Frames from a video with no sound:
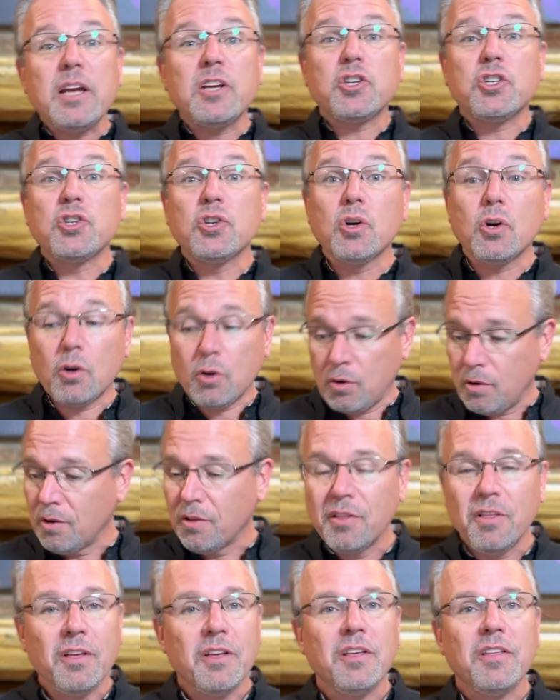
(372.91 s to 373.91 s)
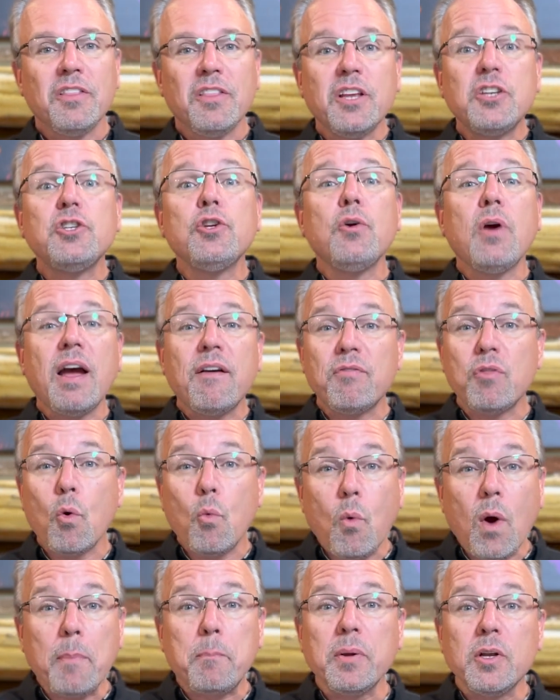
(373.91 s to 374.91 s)
sure that you have the
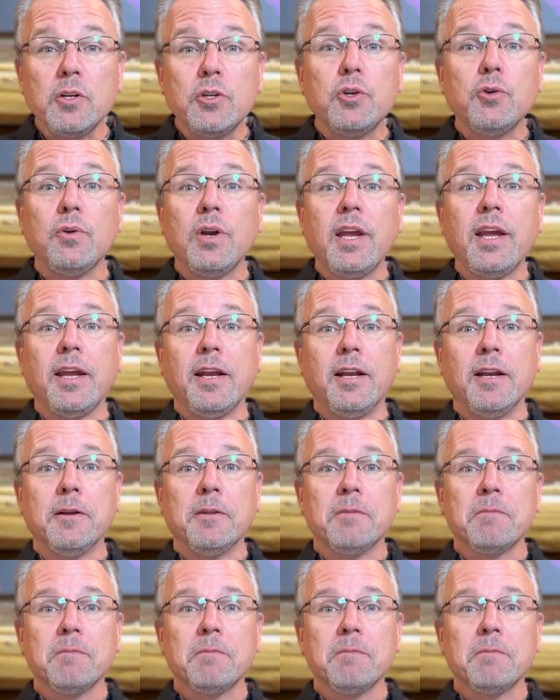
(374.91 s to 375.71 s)
weapons you need.